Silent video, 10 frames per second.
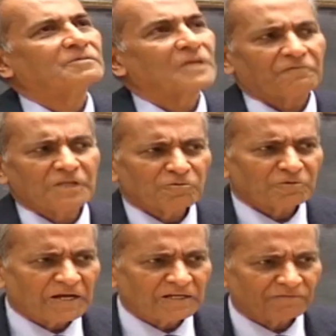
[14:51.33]
That when you
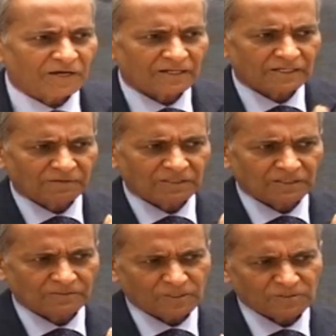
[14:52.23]
try and define a living
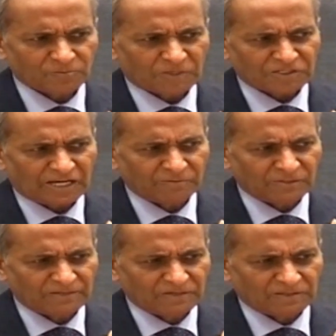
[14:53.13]
thing, what's the speciality of
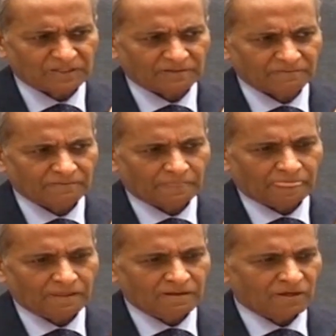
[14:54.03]
a living thing?
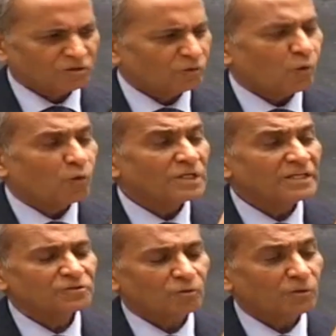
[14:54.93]
So all
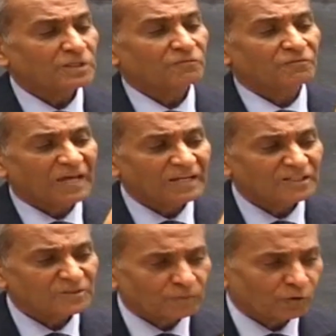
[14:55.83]
the
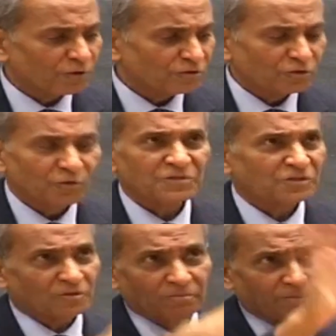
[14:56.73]
various flows you use in your